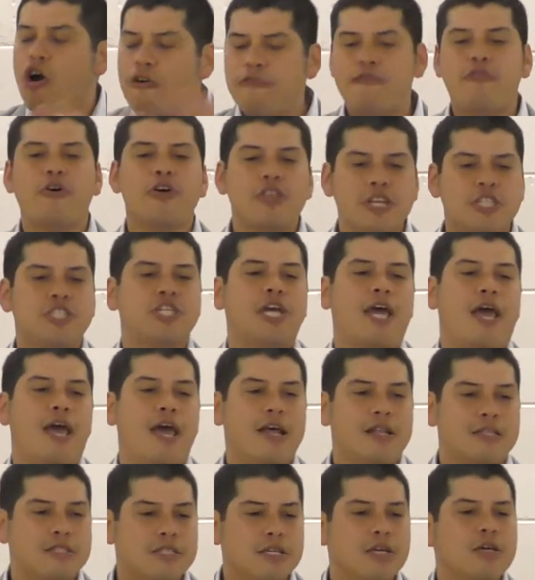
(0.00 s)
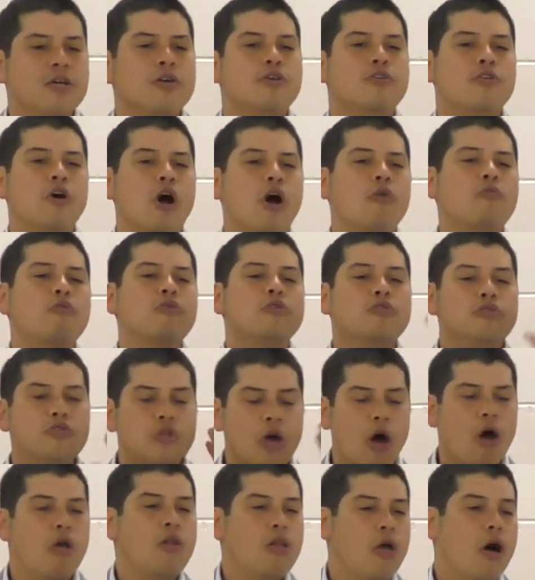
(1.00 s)
further chance. God will
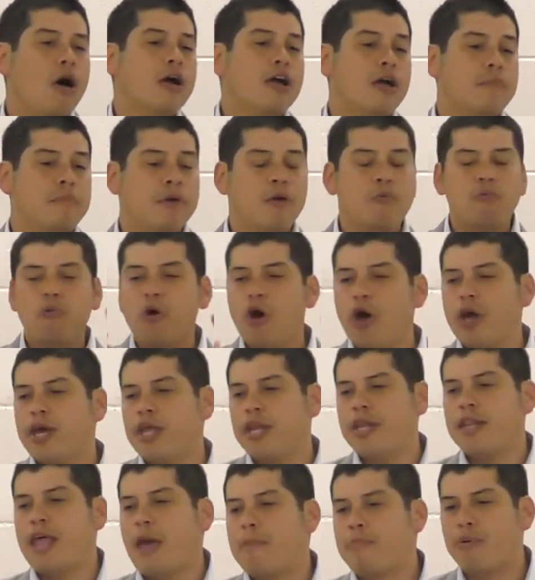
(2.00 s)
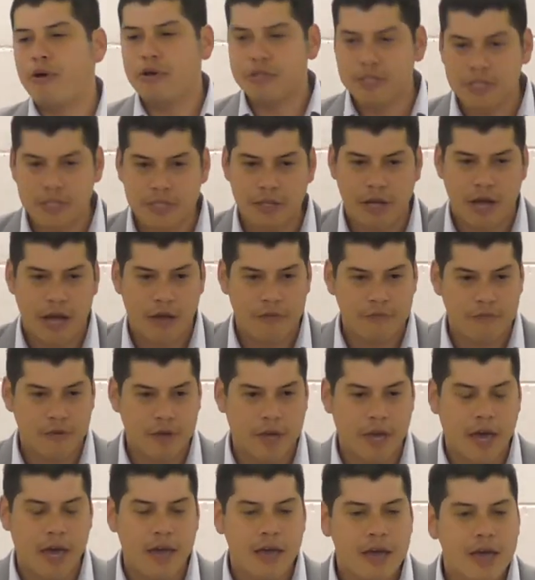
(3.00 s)
no longer be working in that person's life,
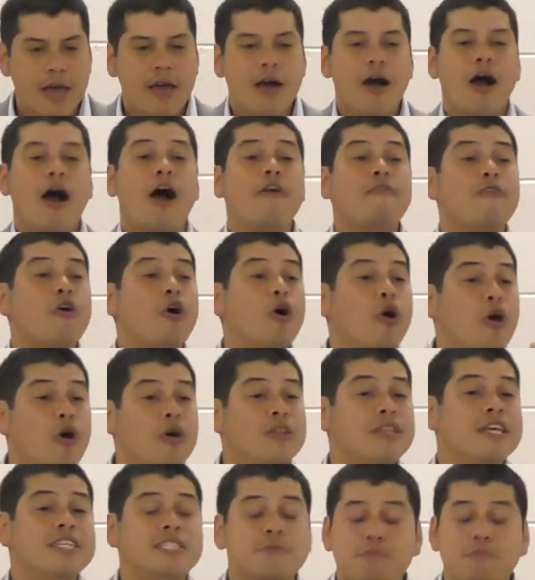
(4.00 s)
okay? I've heard this